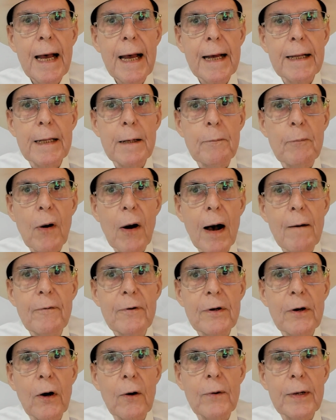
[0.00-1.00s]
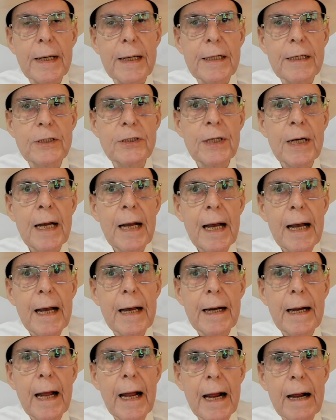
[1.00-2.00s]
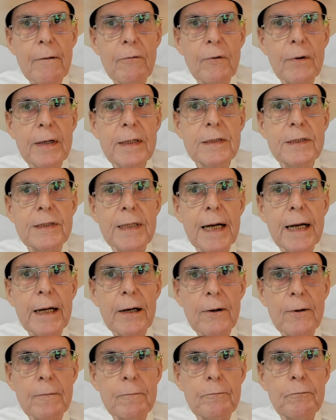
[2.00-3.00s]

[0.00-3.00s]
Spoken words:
and the profit on each and every sale.